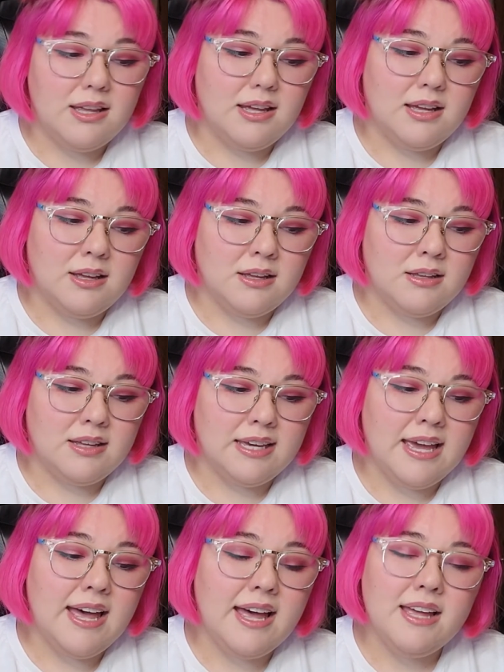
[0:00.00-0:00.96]
I
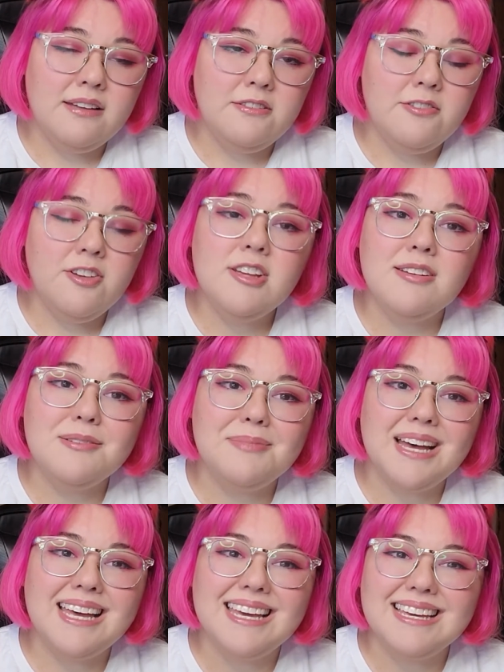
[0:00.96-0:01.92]
have
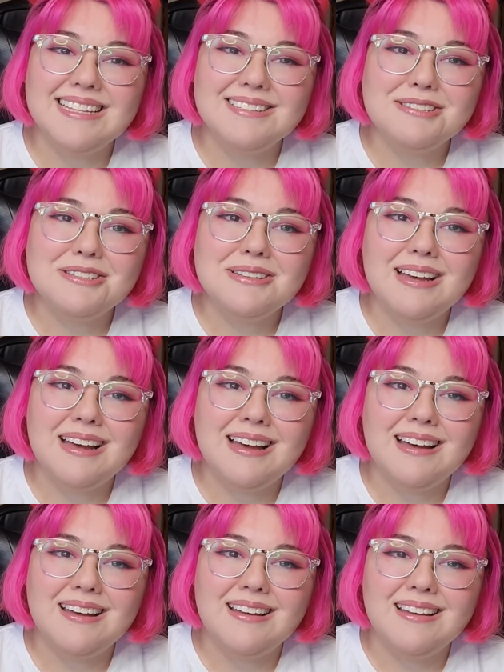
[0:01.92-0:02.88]
my
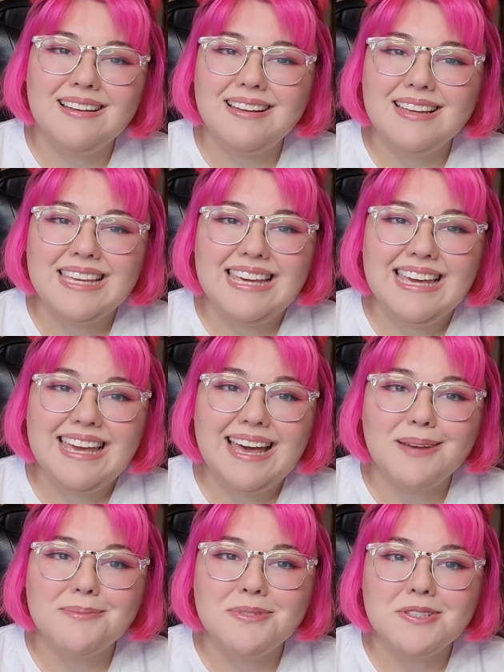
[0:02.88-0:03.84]

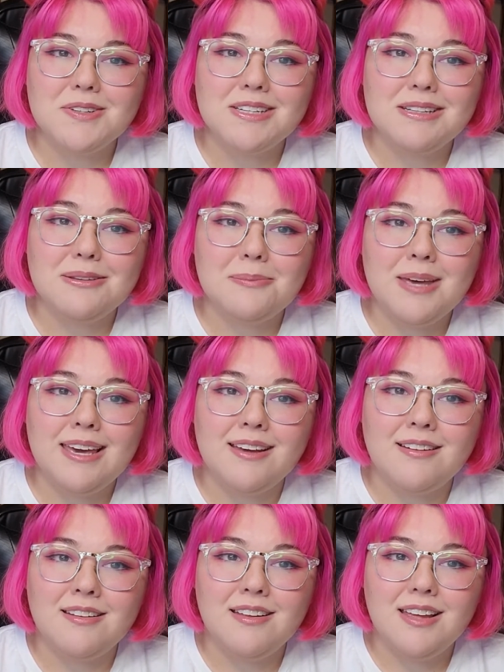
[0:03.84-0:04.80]
keycaps. They're in the
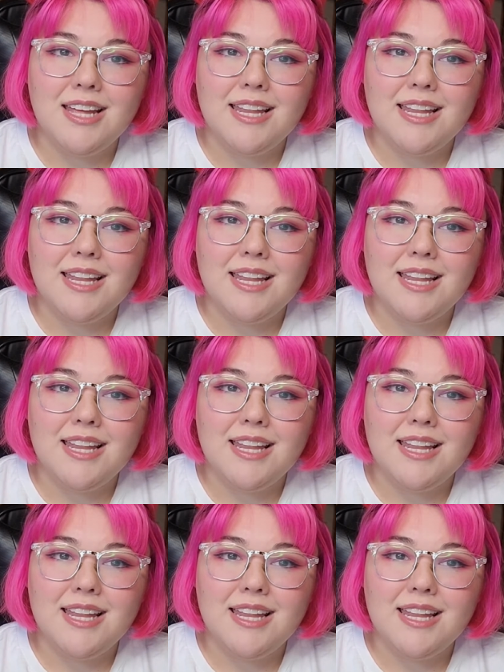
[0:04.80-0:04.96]
mail.